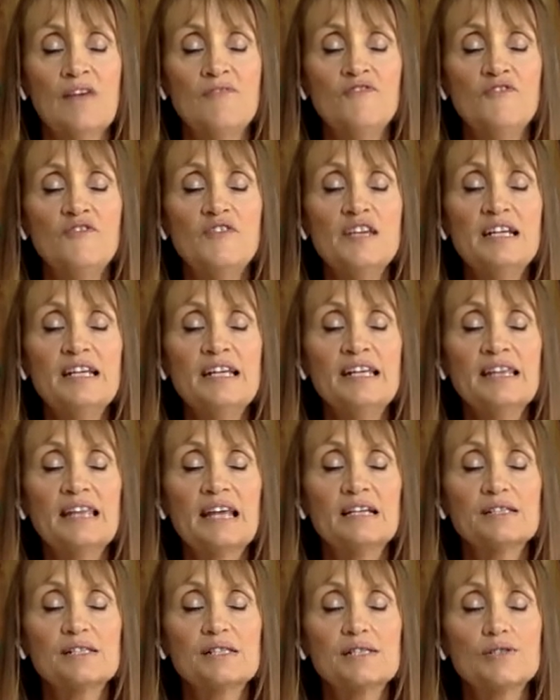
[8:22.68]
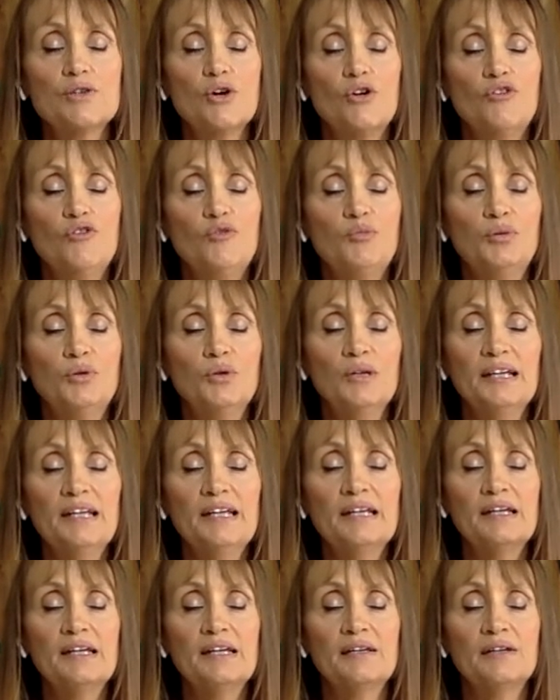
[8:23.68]
and feeling that soft
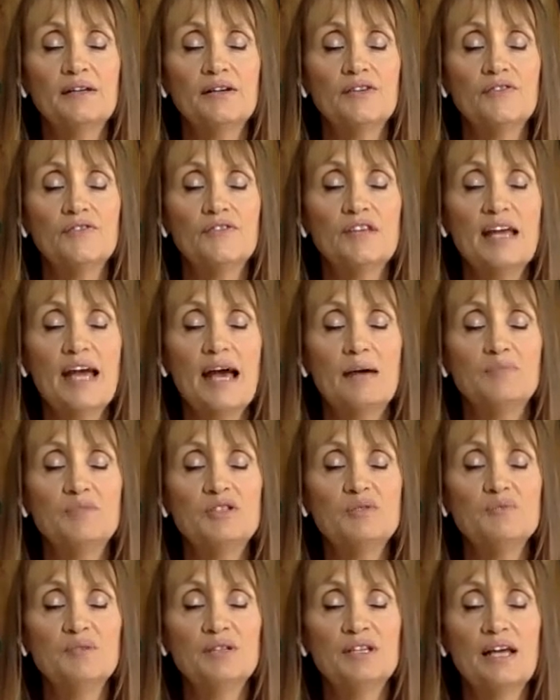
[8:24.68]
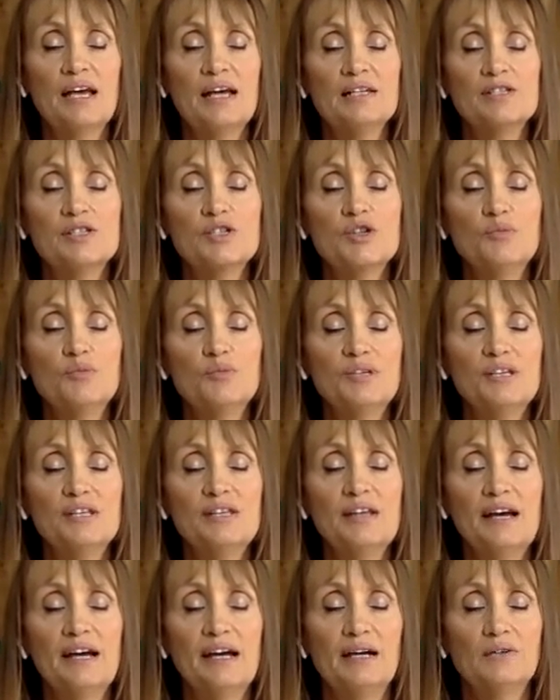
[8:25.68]
pulling in of the abdomen as you
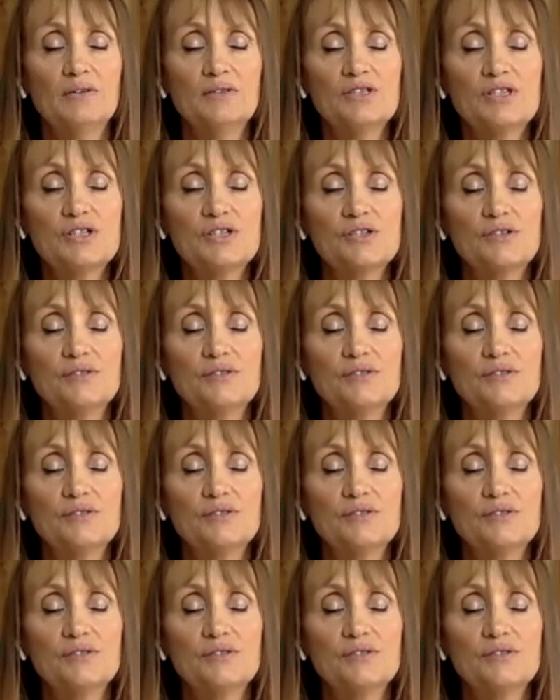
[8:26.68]
breathe out.